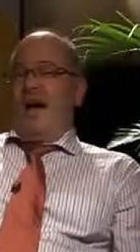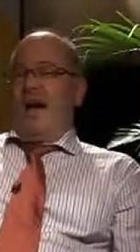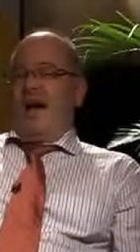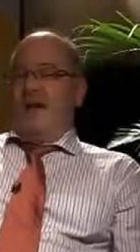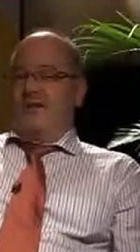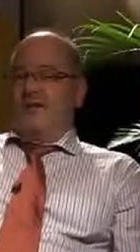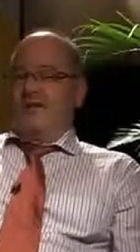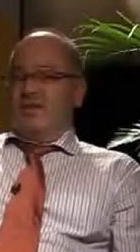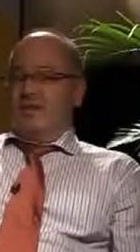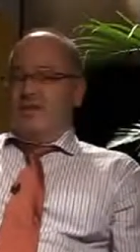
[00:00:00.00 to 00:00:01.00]
And
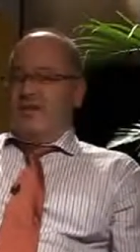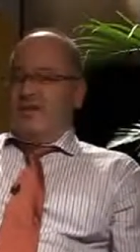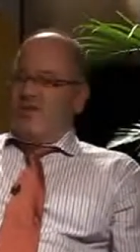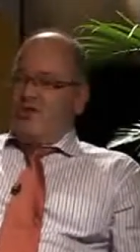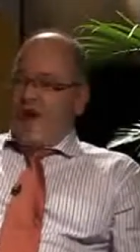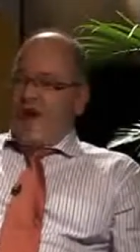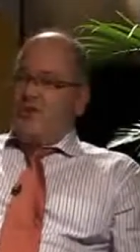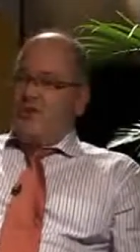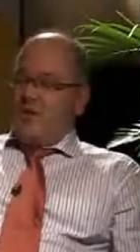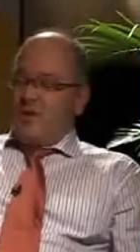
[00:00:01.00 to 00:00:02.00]
to kind of
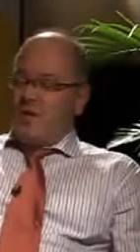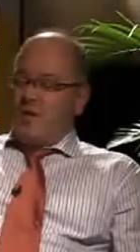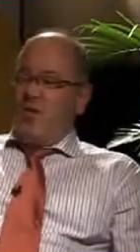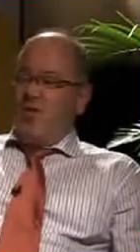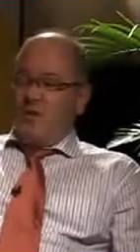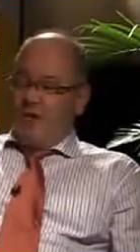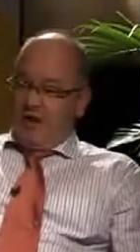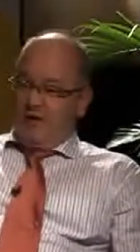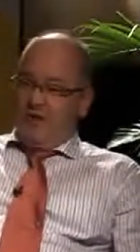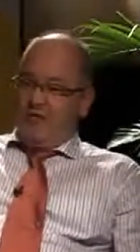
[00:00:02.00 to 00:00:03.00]
interact with people all
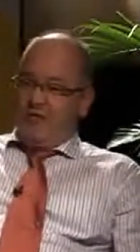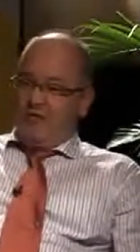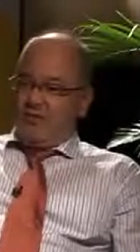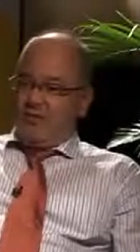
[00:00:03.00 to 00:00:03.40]
around the world.